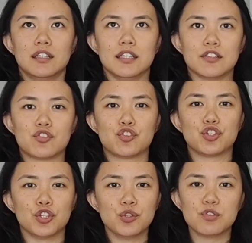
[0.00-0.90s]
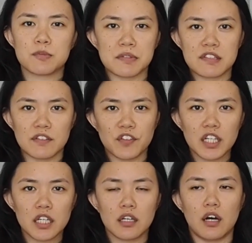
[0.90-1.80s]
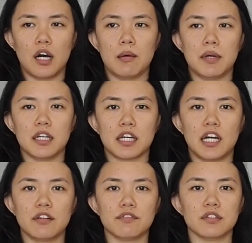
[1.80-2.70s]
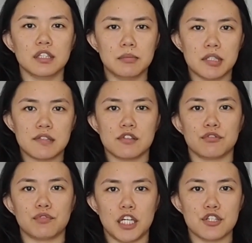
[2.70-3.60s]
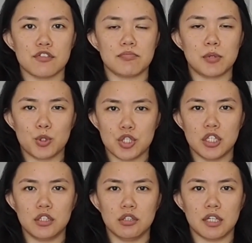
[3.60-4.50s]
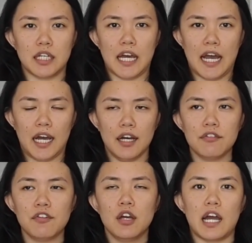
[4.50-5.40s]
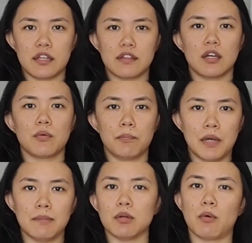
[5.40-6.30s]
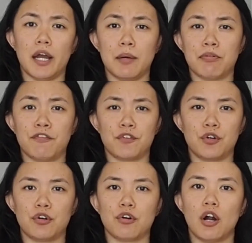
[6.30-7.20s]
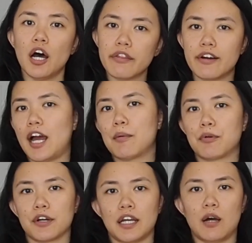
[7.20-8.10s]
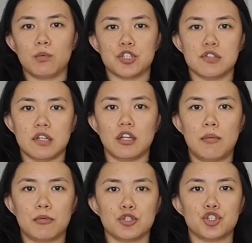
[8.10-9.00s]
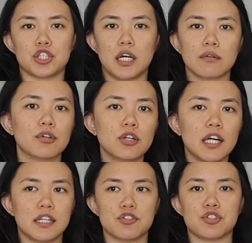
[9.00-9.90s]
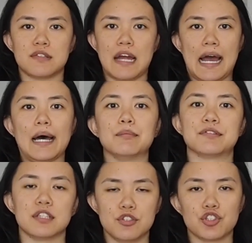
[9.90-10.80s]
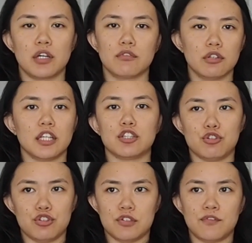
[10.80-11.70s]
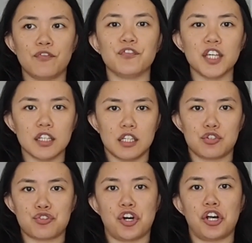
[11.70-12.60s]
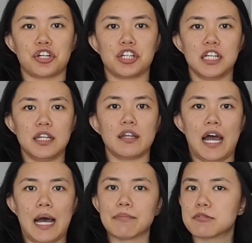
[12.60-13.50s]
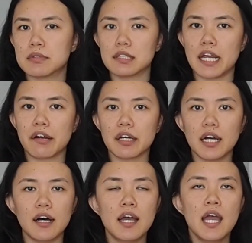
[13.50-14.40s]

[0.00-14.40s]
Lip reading: it's too specific and it kind of limits the range of motion you can have. I think maybe why I prefer her other ab workout, which is a lot more general and it's just abs in general. Like you're just feeling stronger in the abdomen area